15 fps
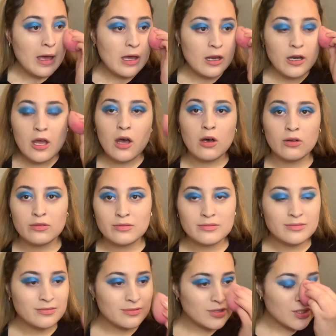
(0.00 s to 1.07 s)
No,
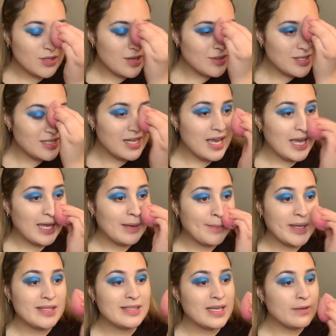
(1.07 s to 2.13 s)
throughout the day, my
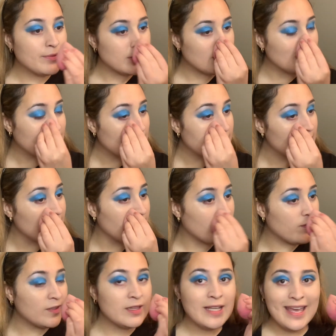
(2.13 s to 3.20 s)
skin was literally
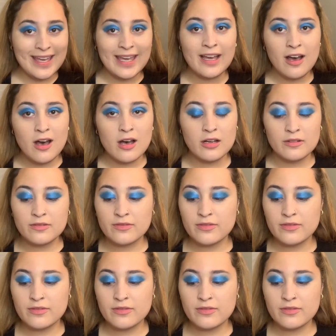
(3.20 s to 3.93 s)
flaking off.